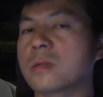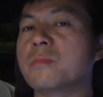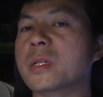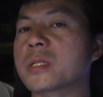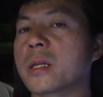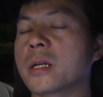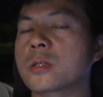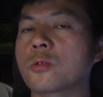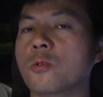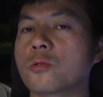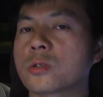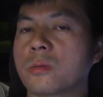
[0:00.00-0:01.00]
Mercedes
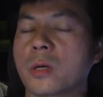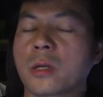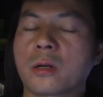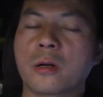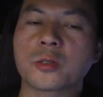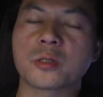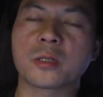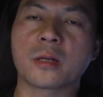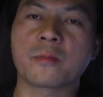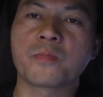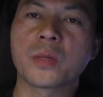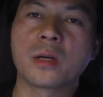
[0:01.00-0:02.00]
or some other cars, is
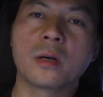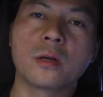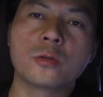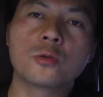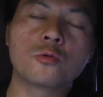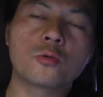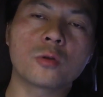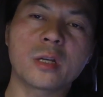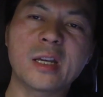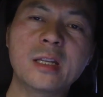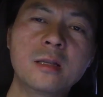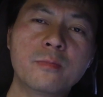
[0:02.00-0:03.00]
that you
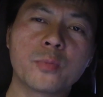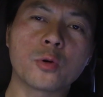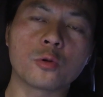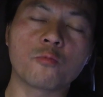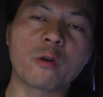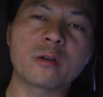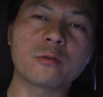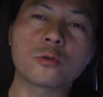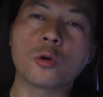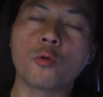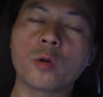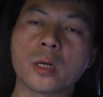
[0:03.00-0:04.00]
input where you're
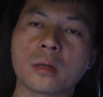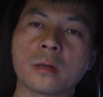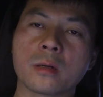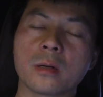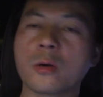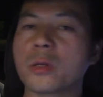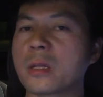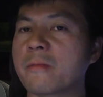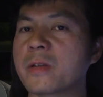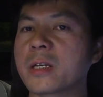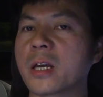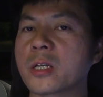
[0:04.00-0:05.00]
going on the
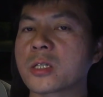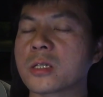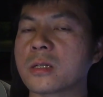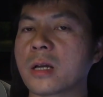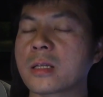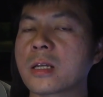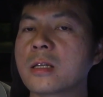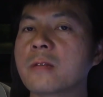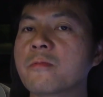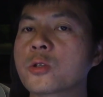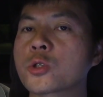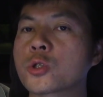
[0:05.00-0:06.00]
navigation, and then
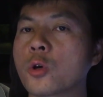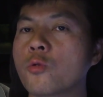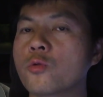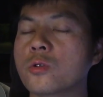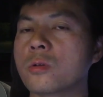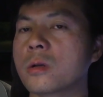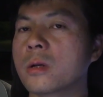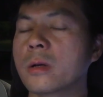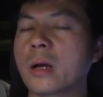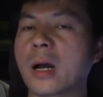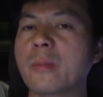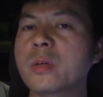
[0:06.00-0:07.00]
it will show you
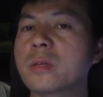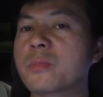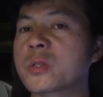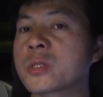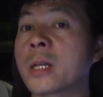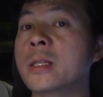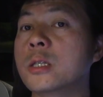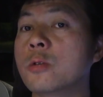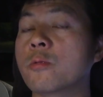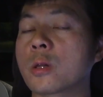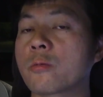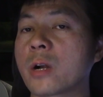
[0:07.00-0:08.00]
how many %
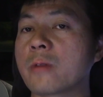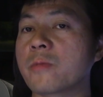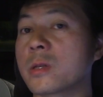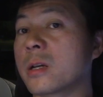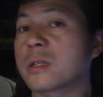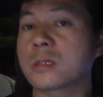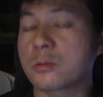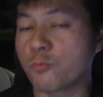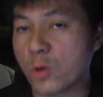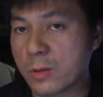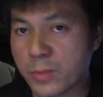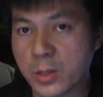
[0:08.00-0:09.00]
you will arrive with. That is
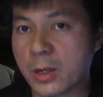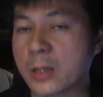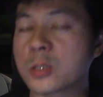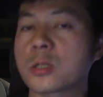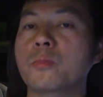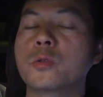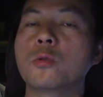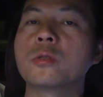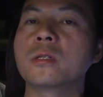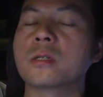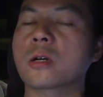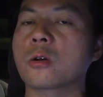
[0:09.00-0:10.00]
way better. I stopped
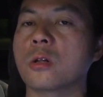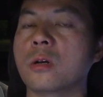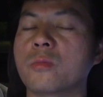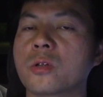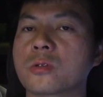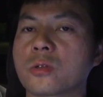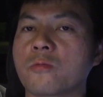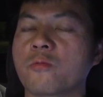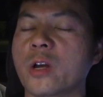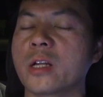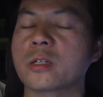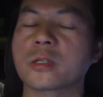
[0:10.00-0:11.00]
using the kilometers of
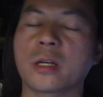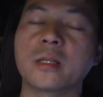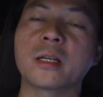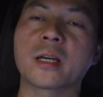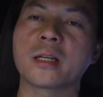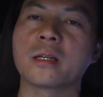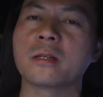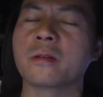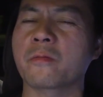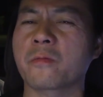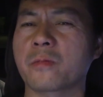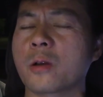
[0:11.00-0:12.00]
range indicated
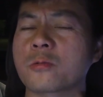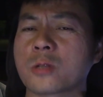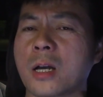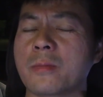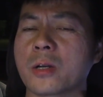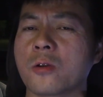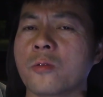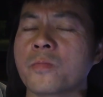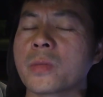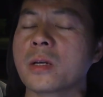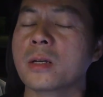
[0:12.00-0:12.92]
a long time ago.